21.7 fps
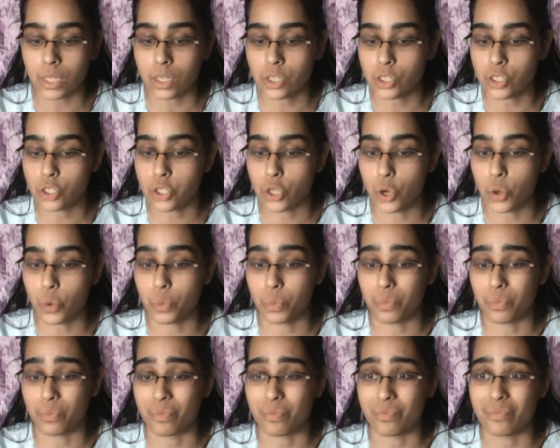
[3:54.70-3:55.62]

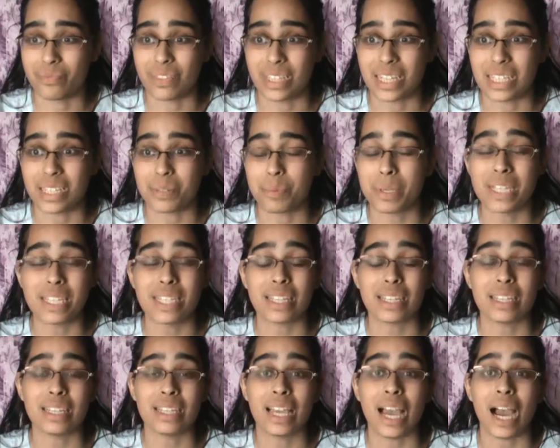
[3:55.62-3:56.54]
So that's
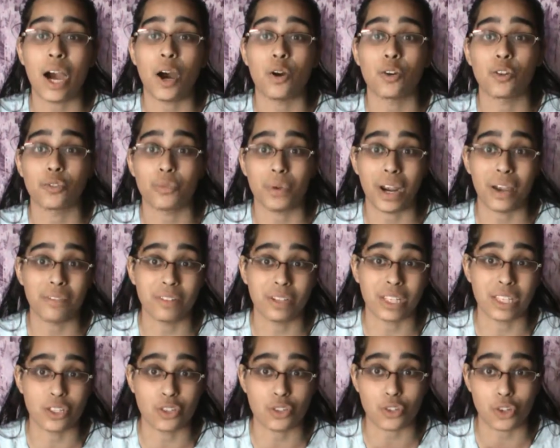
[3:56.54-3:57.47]
basically how
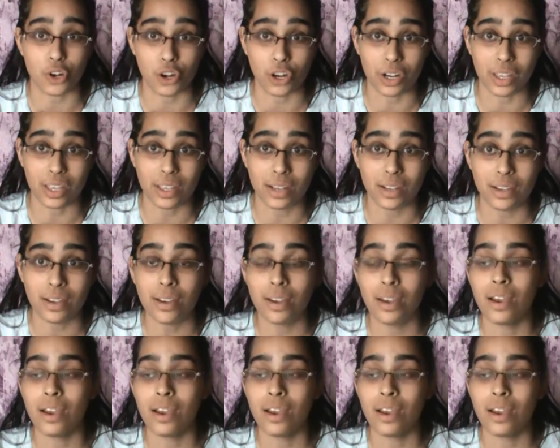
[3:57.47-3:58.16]
gravity started.